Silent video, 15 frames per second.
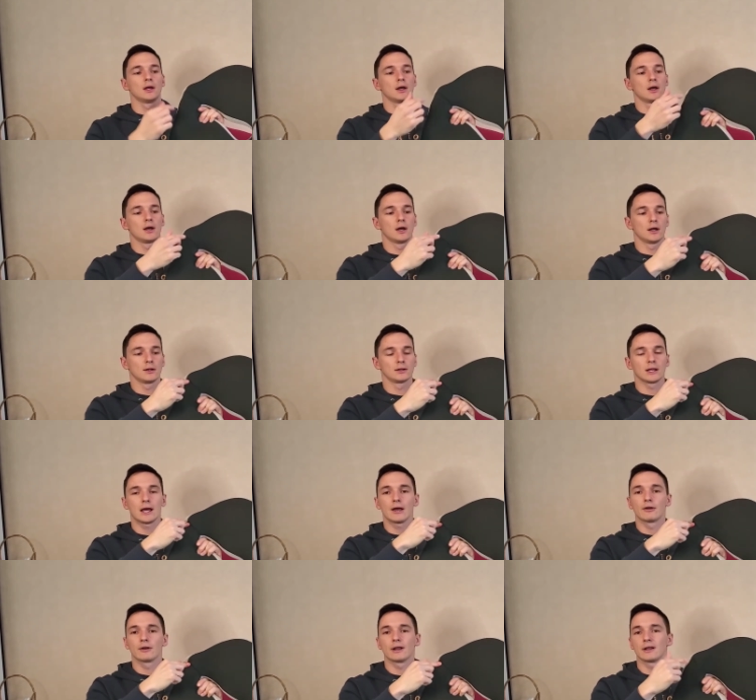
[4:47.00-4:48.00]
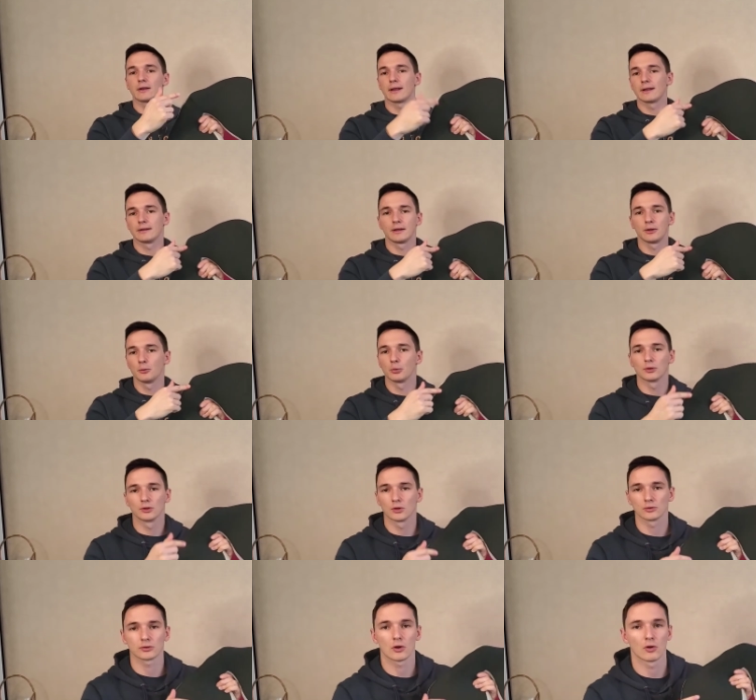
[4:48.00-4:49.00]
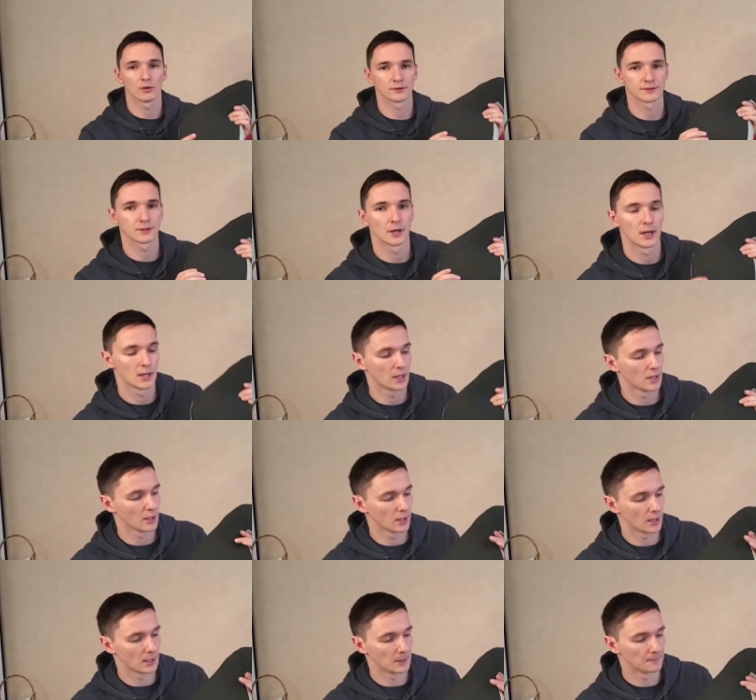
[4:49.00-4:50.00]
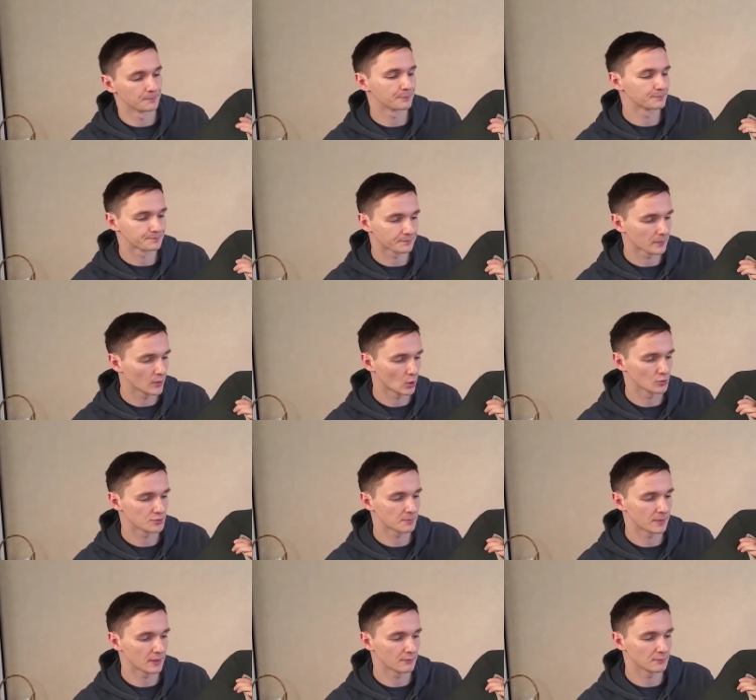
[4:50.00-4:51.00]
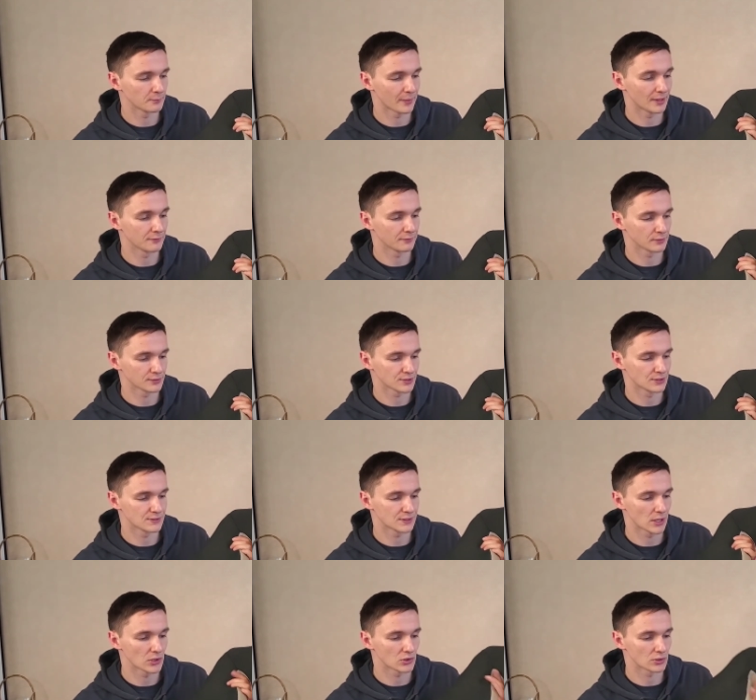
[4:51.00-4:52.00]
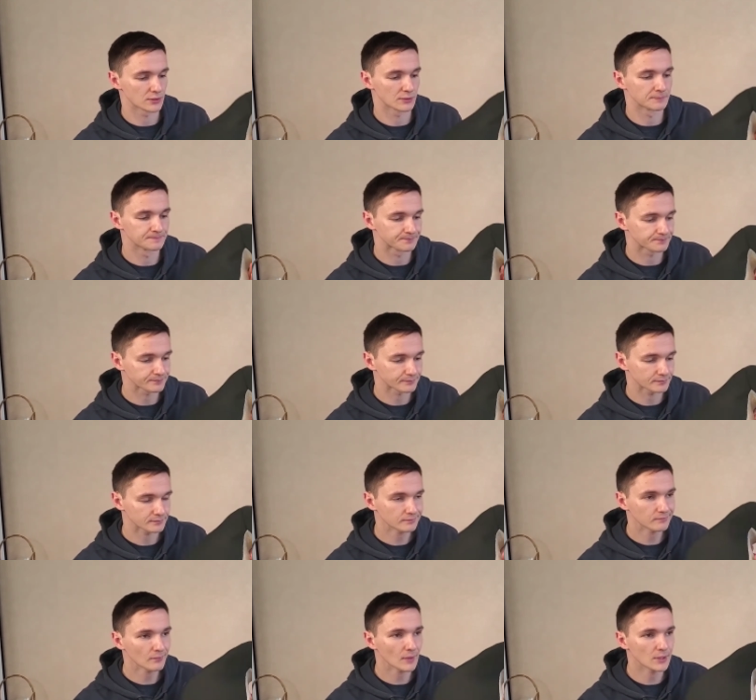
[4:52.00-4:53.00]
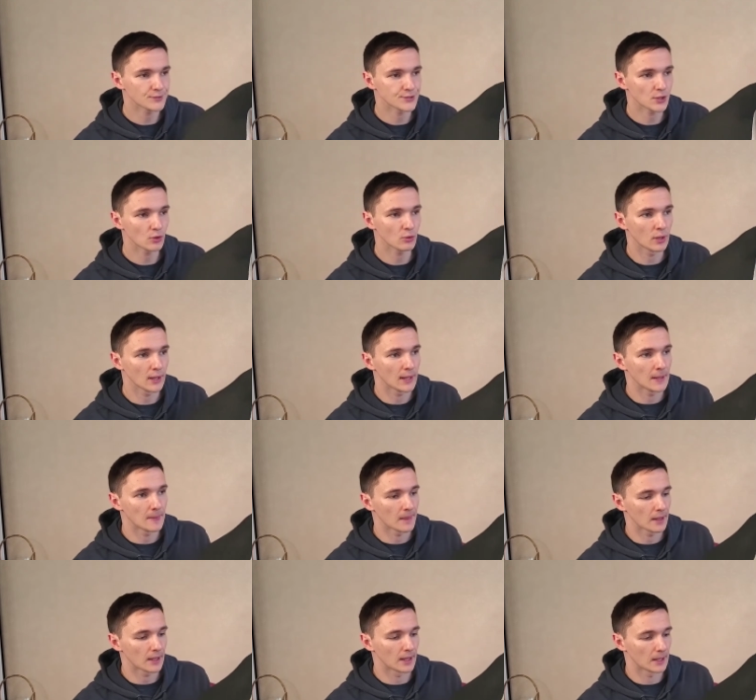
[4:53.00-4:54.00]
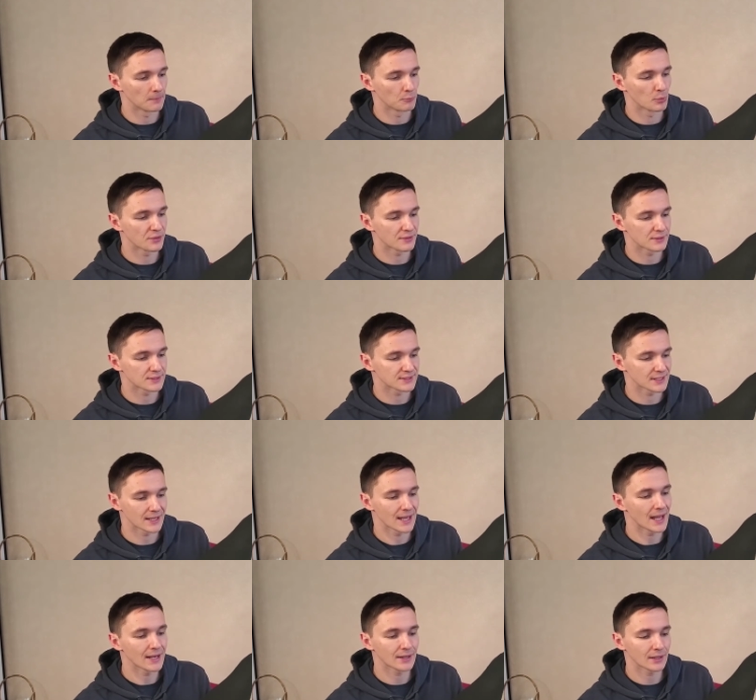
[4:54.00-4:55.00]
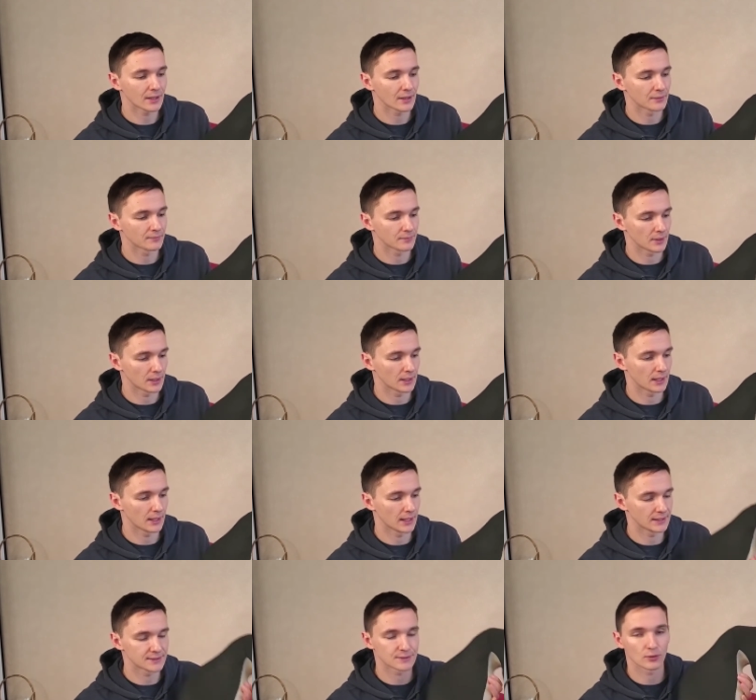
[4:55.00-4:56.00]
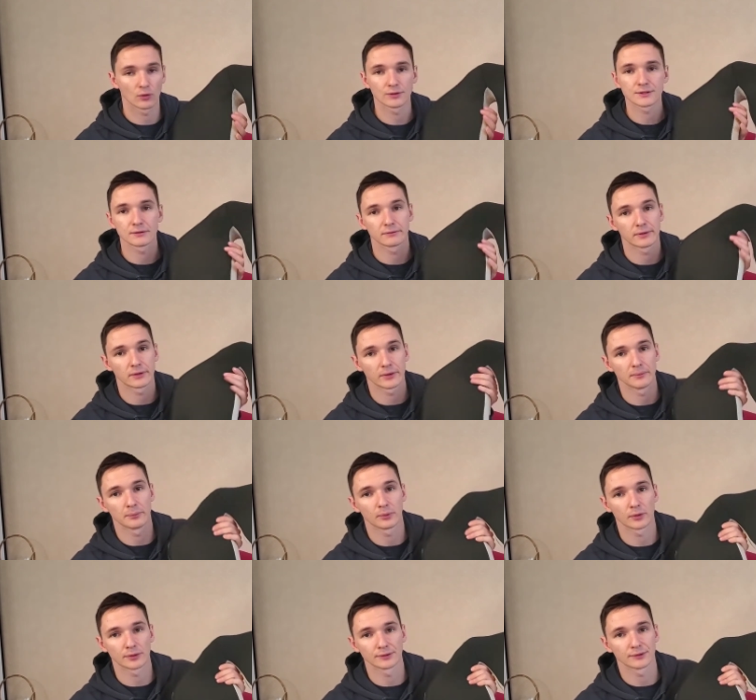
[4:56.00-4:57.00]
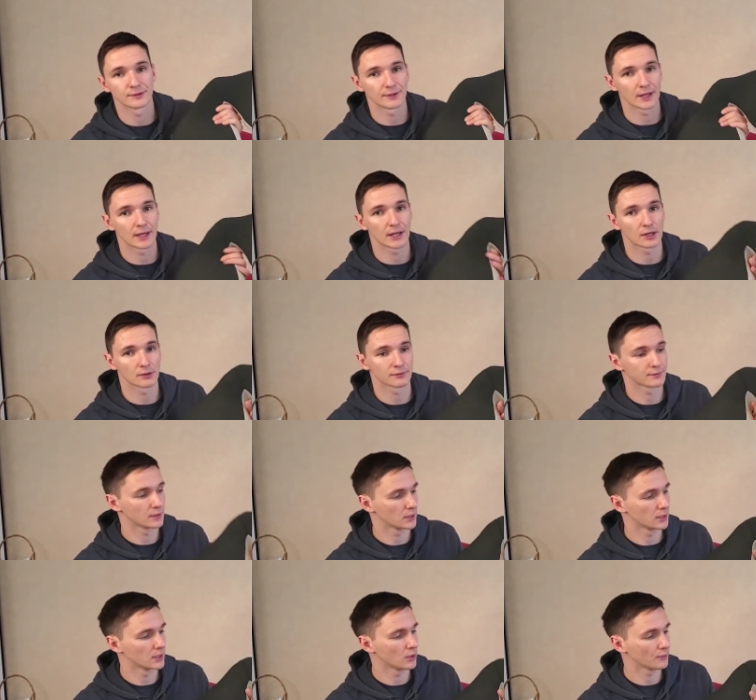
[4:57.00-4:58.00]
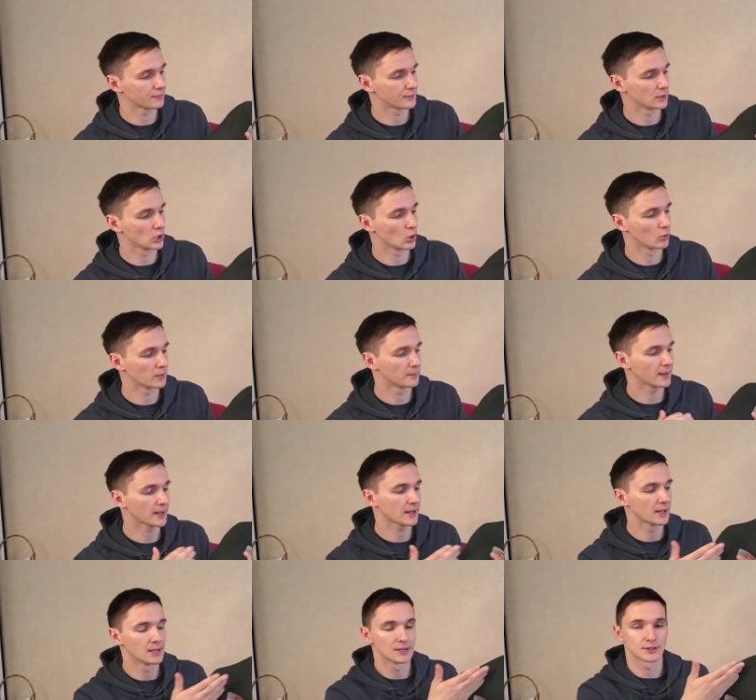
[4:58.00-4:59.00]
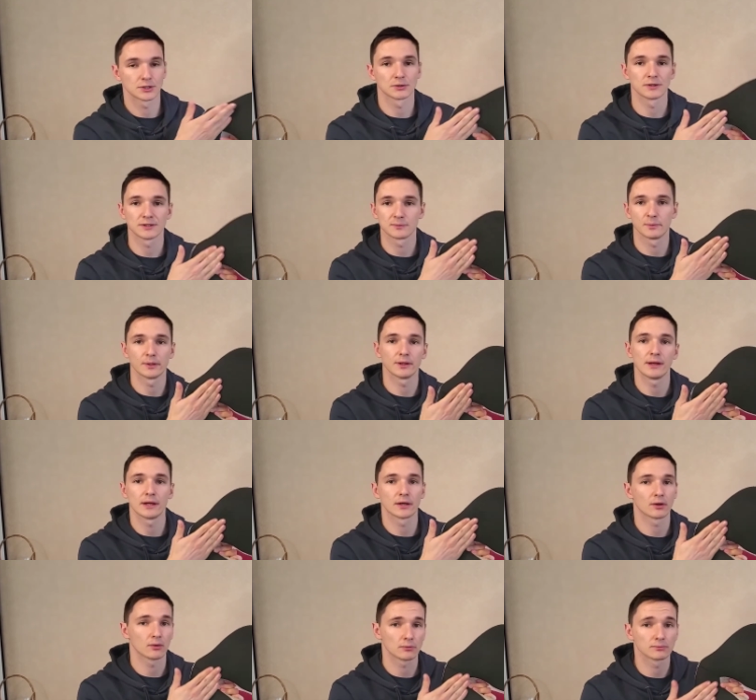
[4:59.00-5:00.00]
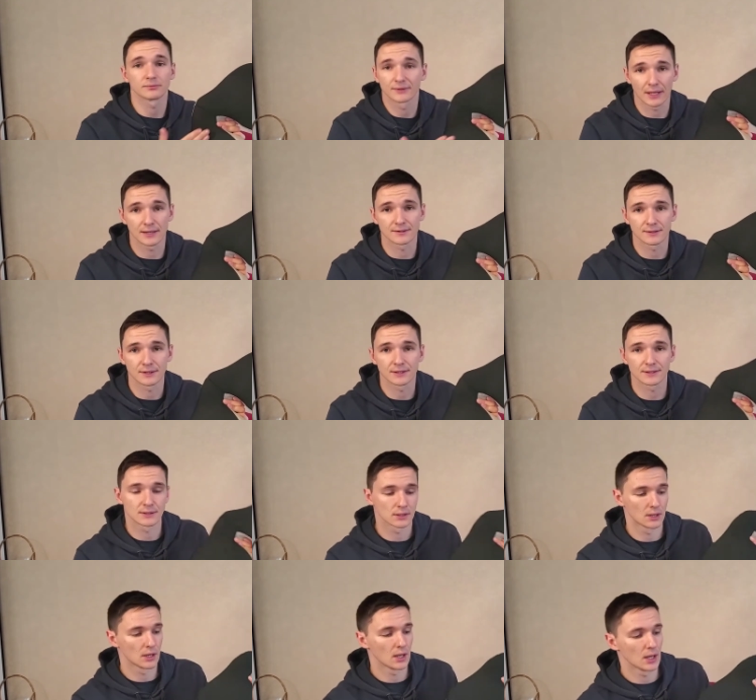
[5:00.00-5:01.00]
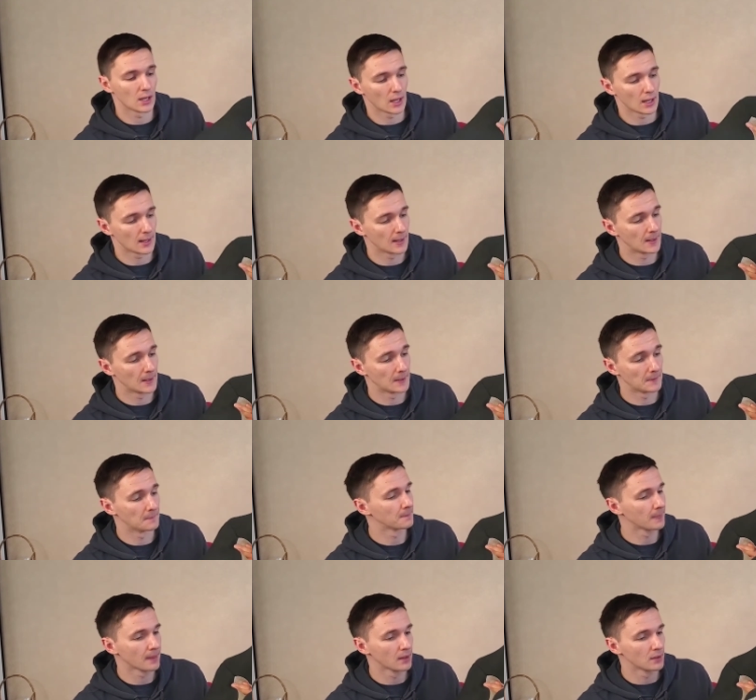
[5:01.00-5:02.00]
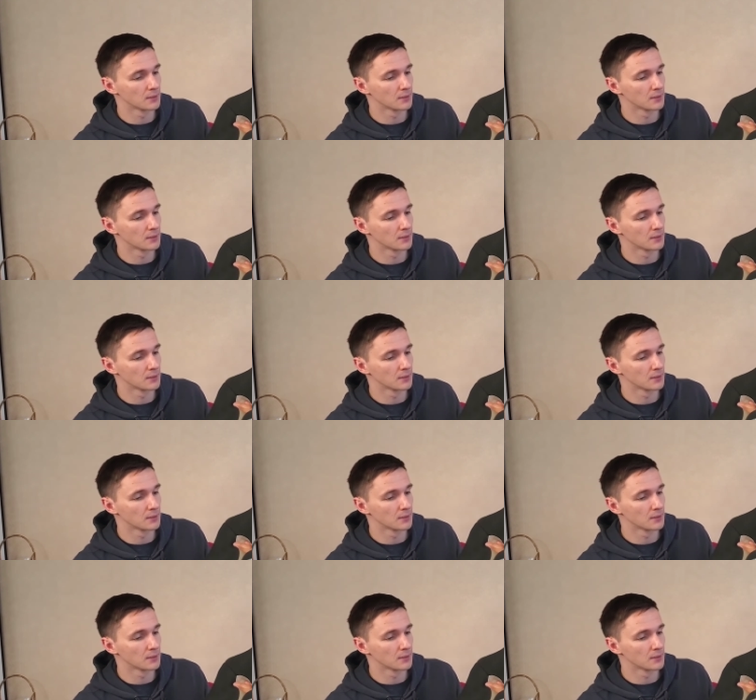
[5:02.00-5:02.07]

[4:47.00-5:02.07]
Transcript: uh, lie on it and it will not cause um, those painful sensations. So uh, with sciatica it's also very important to take care of the of the lower back. So this bit here does this. Um,